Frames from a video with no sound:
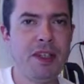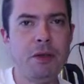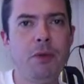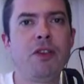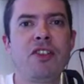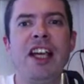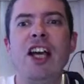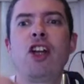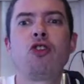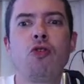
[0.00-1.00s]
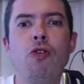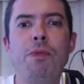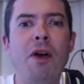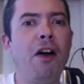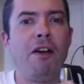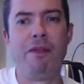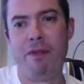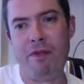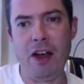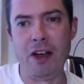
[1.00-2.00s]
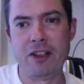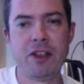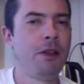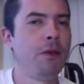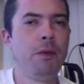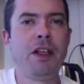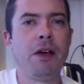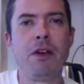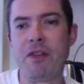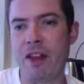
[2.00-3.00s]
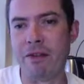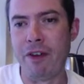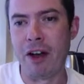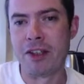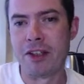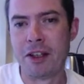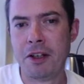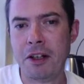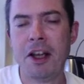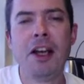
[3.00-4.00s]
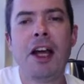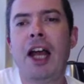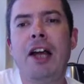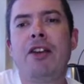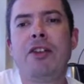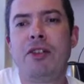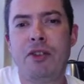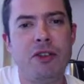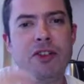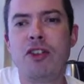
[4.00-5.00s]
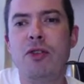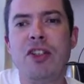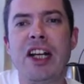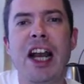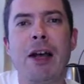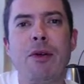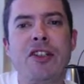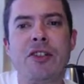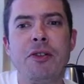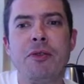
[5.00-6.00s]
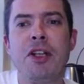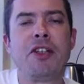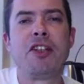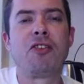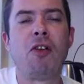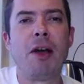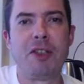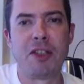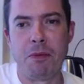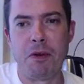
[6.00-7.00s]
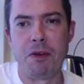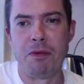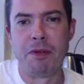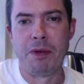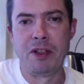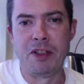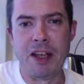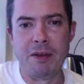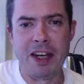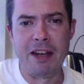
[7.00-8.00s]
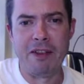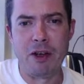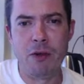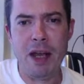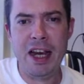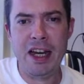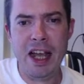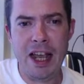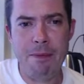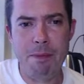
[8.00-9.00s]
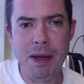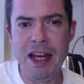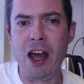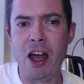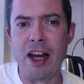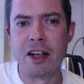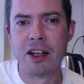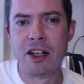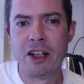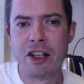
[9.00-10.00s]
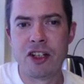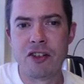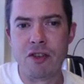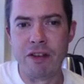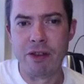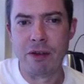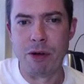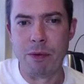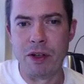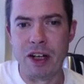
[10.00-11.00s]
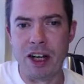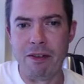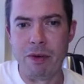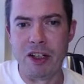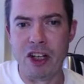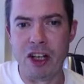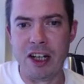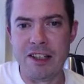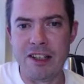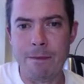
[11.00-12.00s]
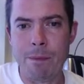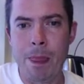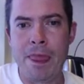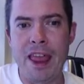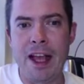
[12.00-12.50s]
You're saying a troop of thugs. We don't know if they're thugs. And you're just using language to describe someone because of their behaviour, who made a beeline straight for the prominent left-wing journalist. They